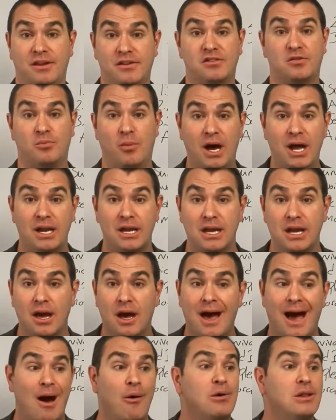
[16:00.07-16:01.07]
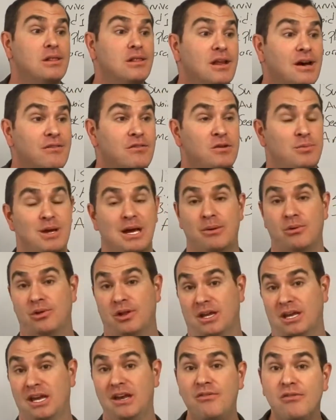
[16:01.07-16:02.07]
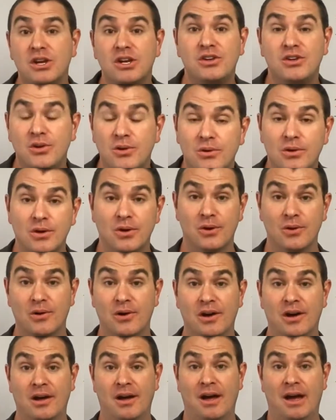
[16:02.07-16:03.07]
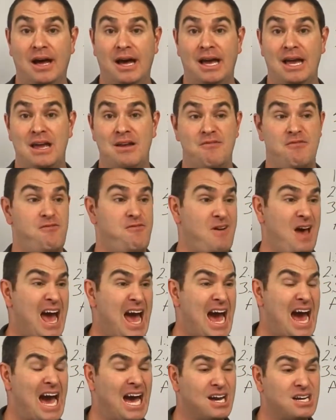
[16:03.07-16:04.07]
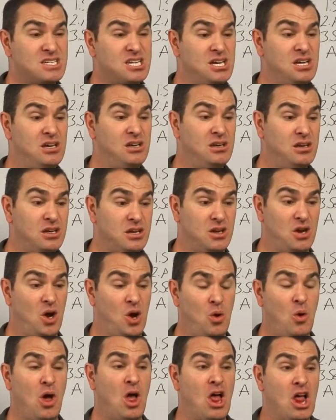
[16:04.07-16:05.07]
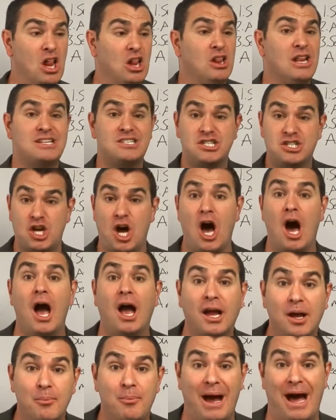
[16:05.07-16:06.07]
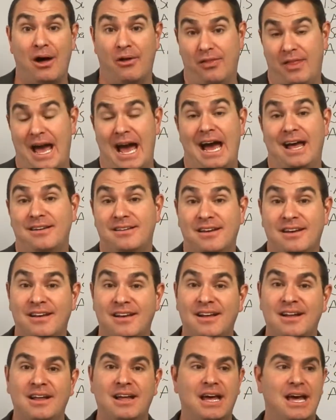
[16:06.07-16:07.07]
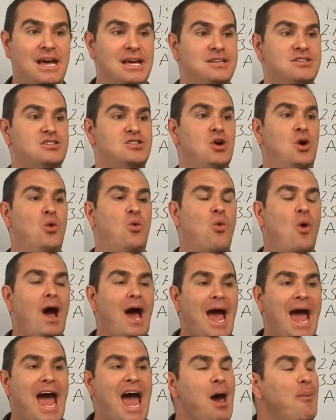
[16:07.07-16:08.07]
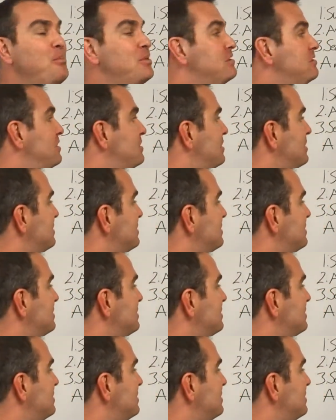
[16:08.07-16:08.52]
this money. I would love to be able to give it to you. In fact, let's talk about that. And so what happens is,